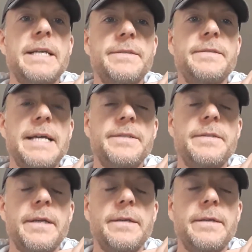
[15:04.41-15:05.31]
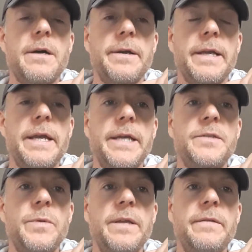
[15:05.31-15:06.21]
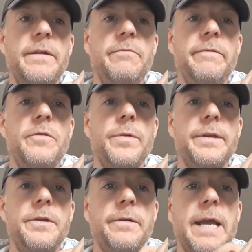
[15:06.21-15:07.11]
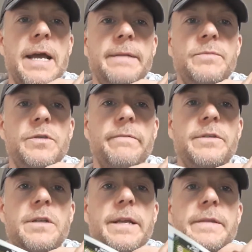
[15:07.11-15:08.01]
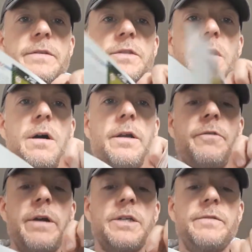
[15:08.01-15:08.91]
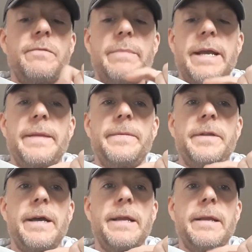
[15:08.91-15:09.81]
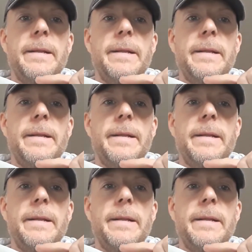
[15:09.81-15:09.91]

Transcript: That's the kind of key to it, that they're reviewing new games, obviously in the style of Crash from back in the day.